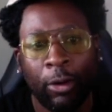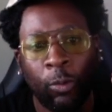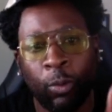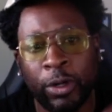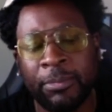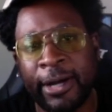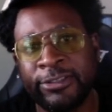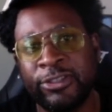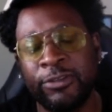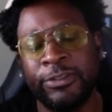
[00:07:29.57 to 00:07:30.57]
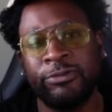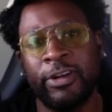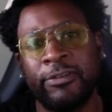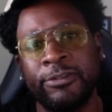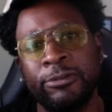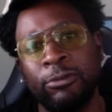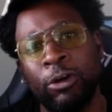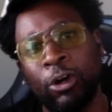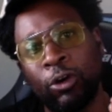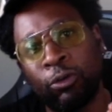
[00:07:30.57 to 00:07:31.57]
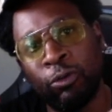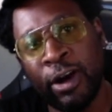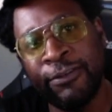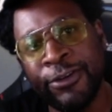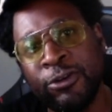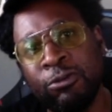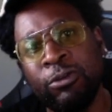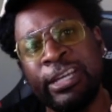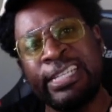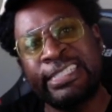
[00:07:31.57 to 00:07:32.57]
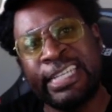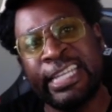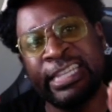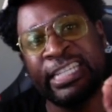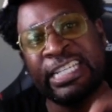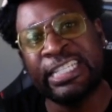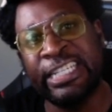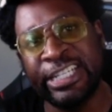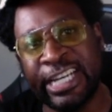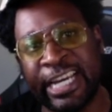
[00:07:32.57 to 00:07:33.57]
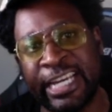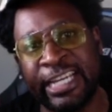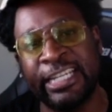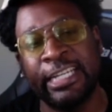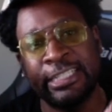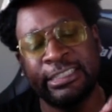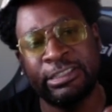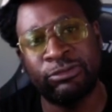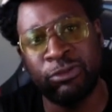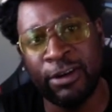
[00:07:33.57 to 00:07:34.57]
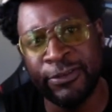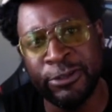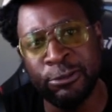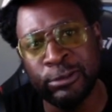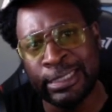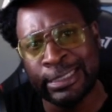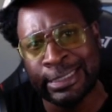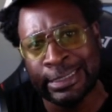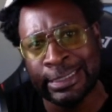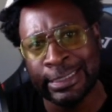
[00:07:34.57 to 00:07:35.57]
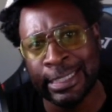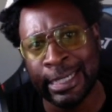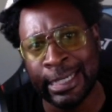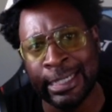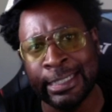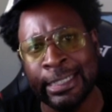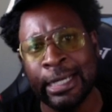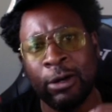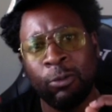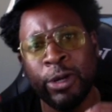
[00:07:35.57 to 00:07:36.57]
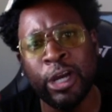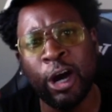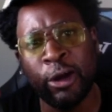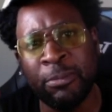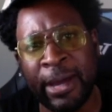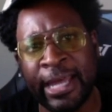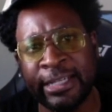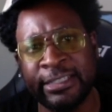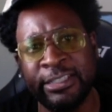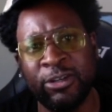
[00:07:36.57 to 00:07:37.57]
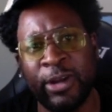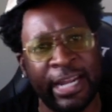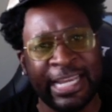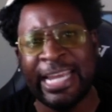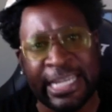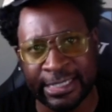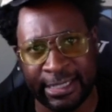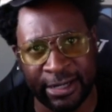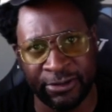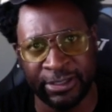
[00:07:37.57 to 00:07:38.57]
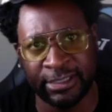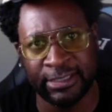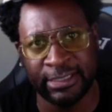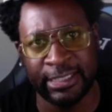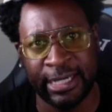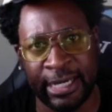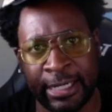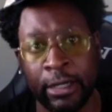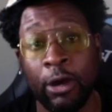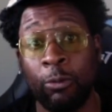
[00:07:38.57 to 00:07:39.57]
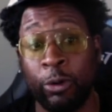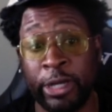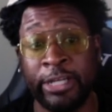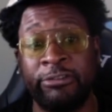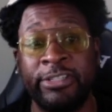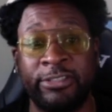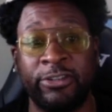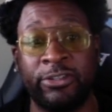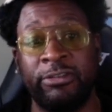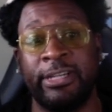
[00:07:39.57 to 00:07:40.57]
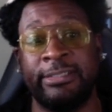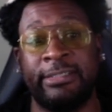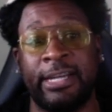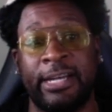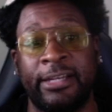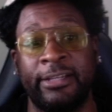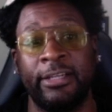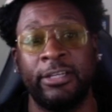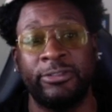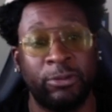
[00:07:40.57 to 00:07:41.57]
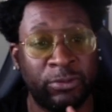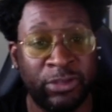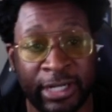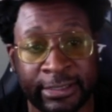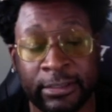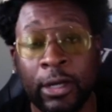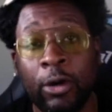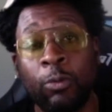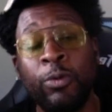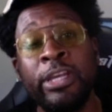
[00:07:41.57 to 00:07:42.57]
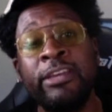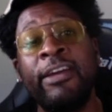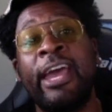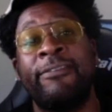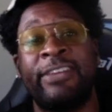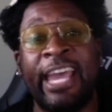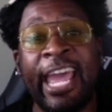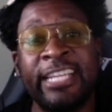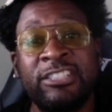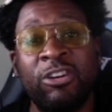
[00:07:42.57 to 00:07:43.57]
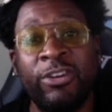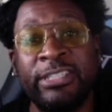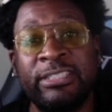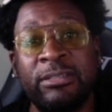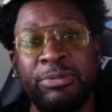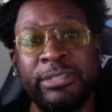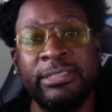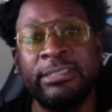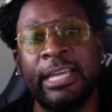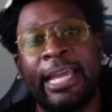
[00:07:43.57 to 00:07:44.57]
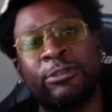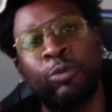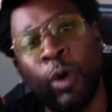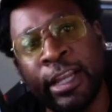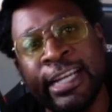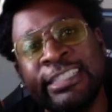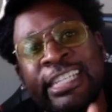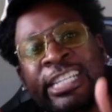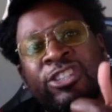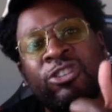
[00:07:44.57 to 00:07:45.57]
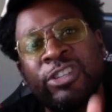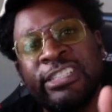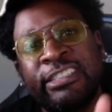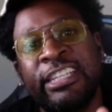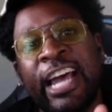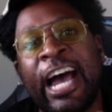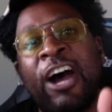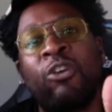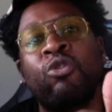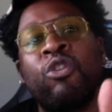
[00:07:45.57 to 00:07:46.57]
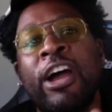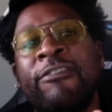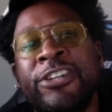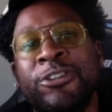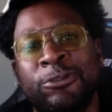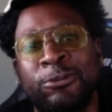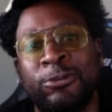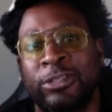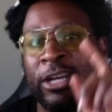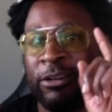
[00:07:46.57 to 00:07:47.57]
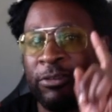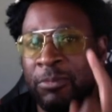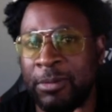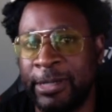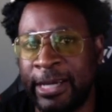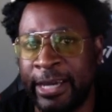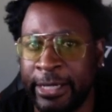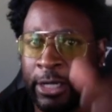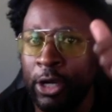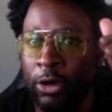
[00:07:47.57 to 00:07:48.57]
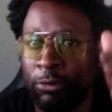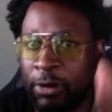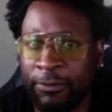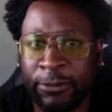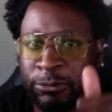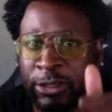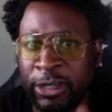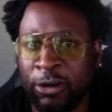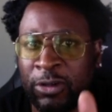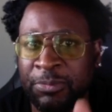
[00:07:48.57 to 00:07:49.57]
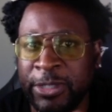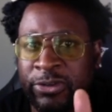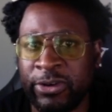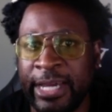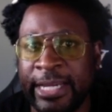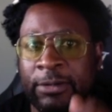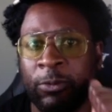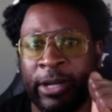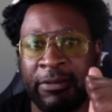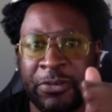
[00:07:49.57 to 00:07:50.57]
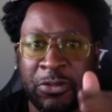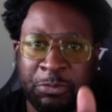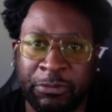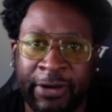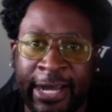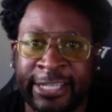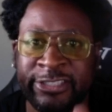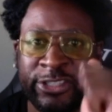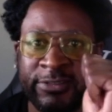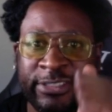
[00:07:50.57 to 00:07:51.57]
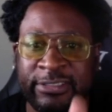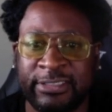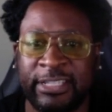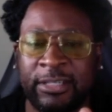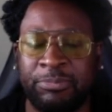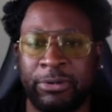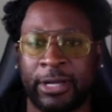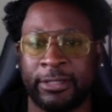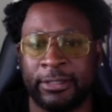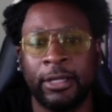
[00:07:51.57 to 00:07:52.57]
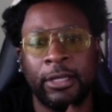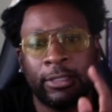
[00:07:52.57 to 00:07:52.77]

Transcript: What about service revenue? Revenue is in the clear gain. Since revenue is in the clear gain, we automatically know that any account in the clear gain will increase on the credit side. So thus, we have cash going into the business as well as increasing our revenues. Remember, gang, revenues can only be created whenever you provide a service or sell a product.